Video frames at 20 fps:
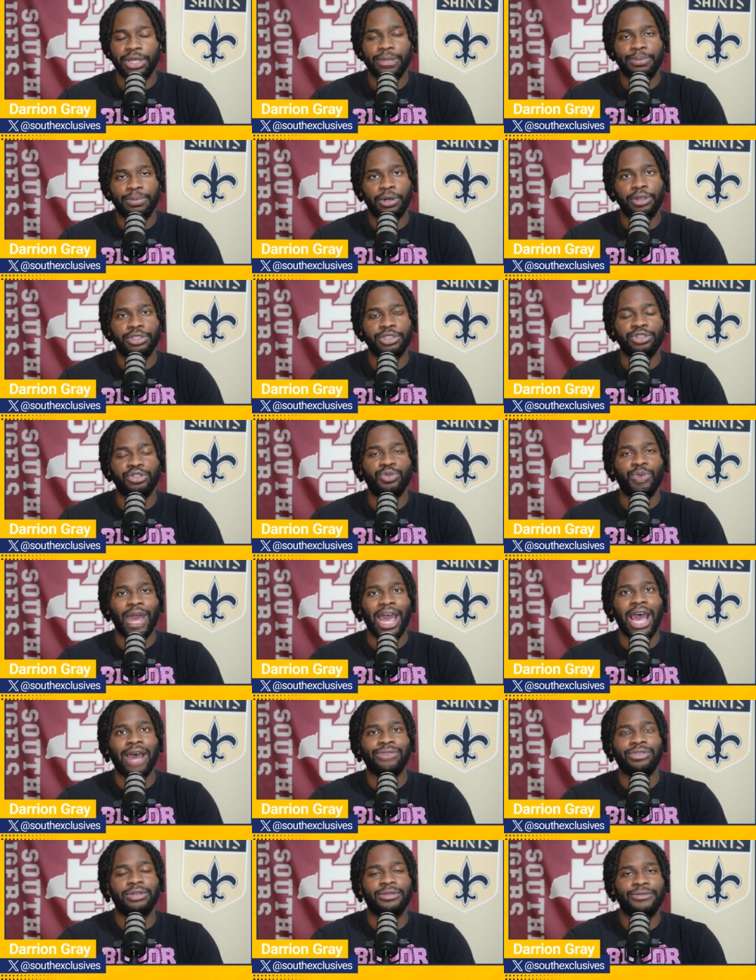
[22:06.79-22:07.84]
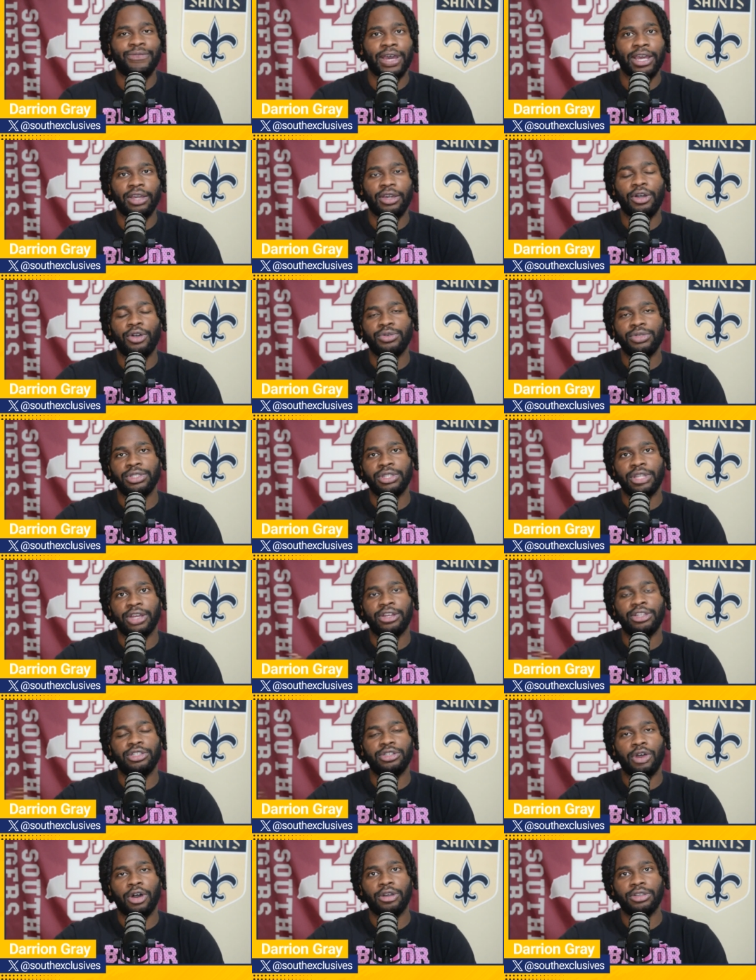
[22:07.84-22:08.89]
the person who after the fight goes in there
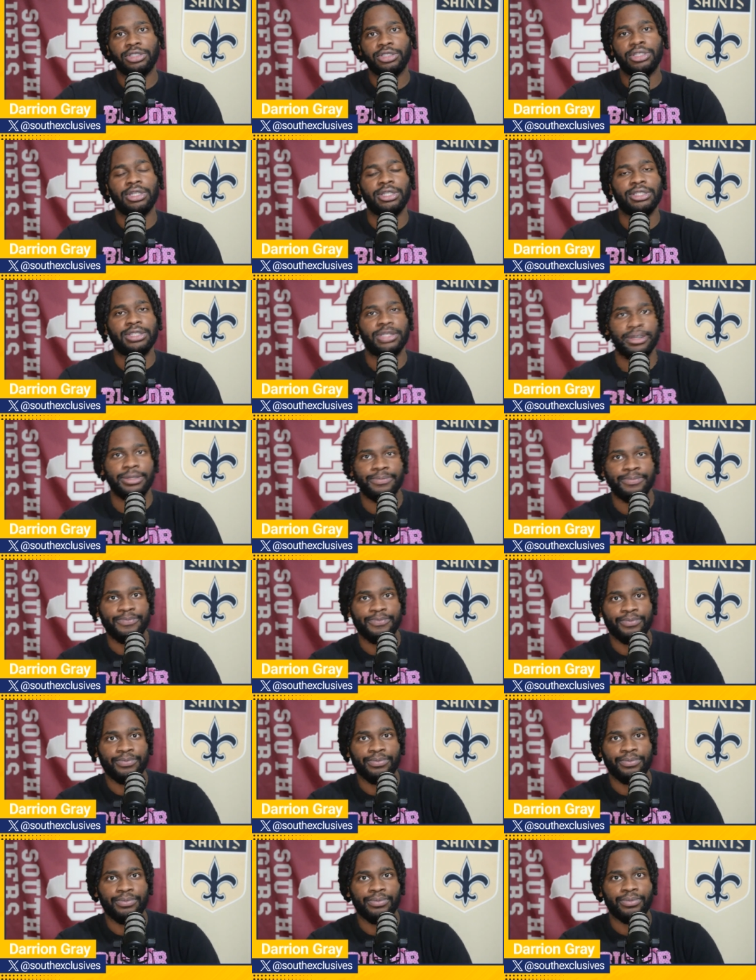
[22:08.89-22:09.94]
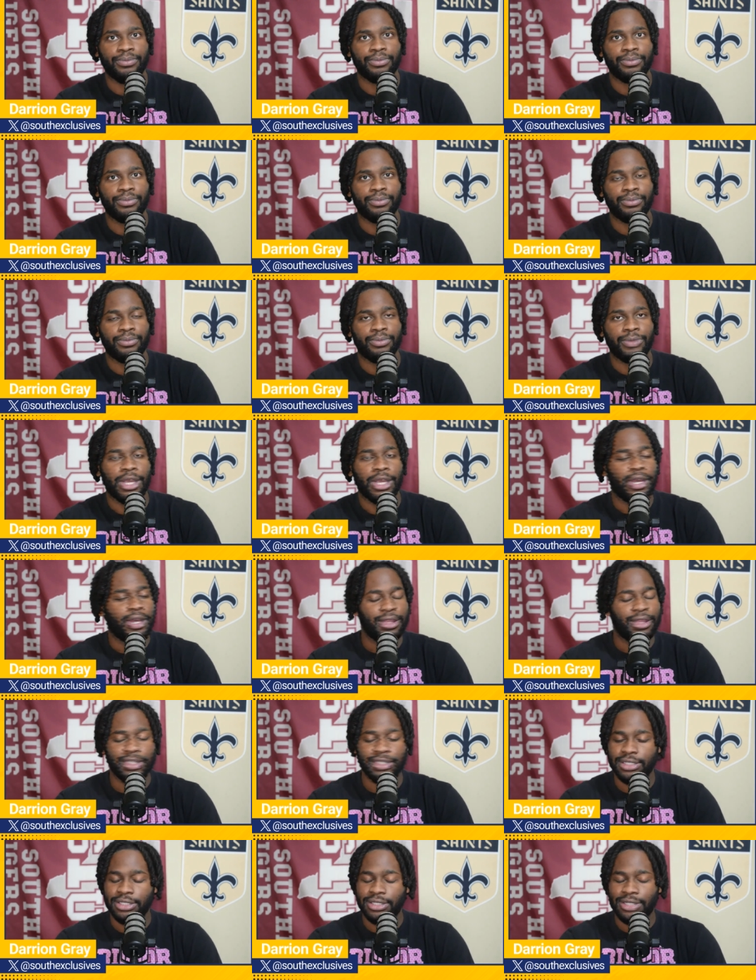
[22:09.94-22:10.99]
and talks to the team.
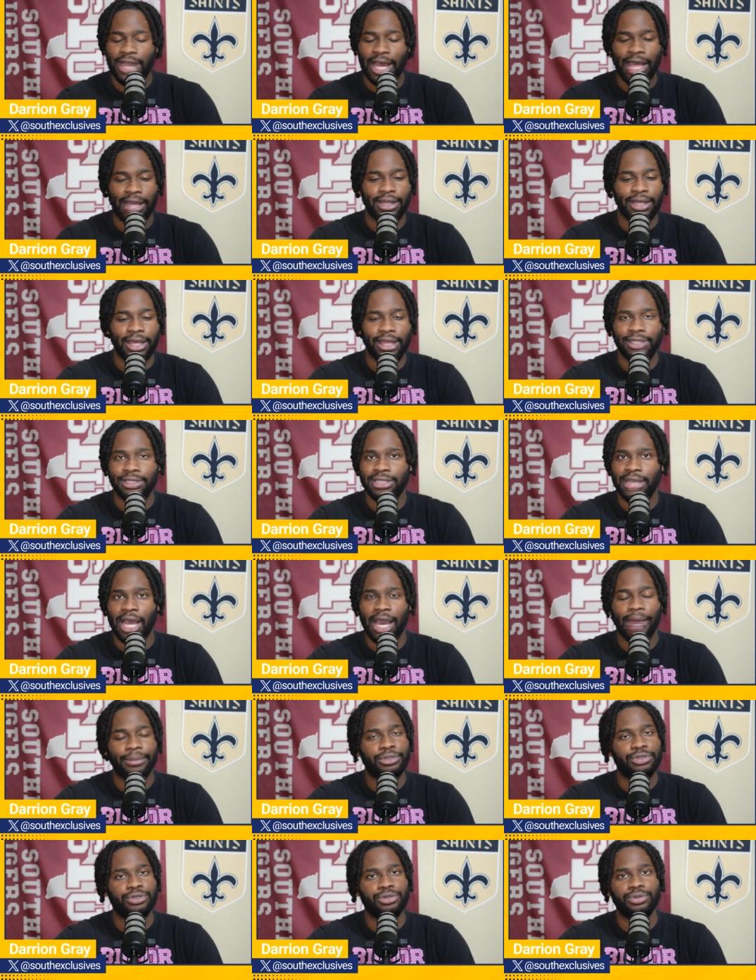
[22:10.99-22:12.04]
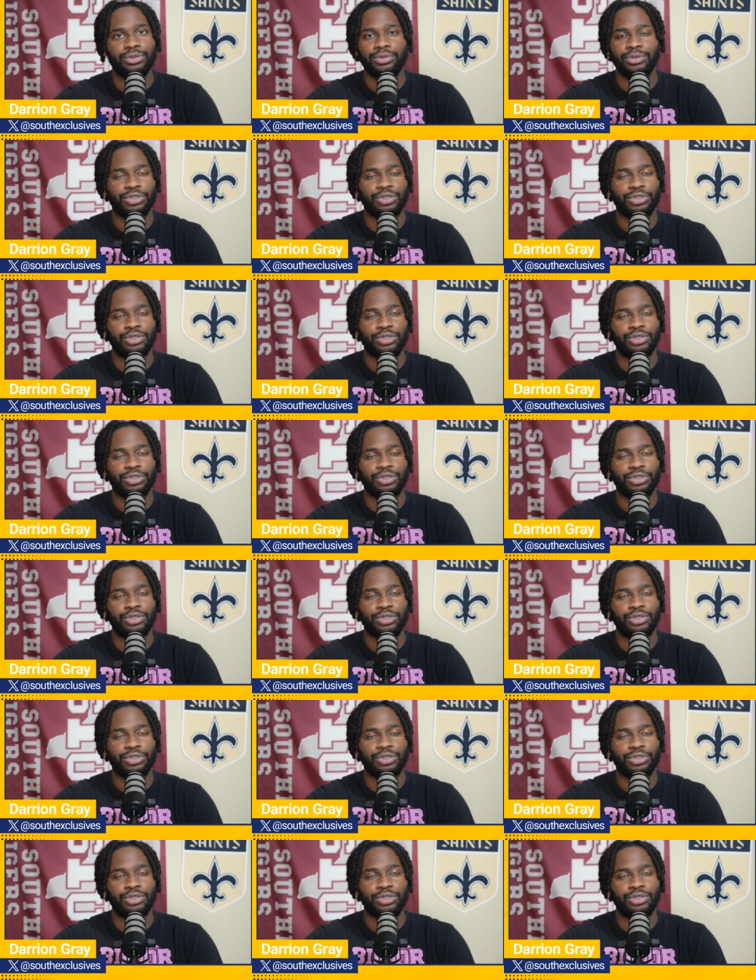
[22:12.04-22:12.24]
This is not a time to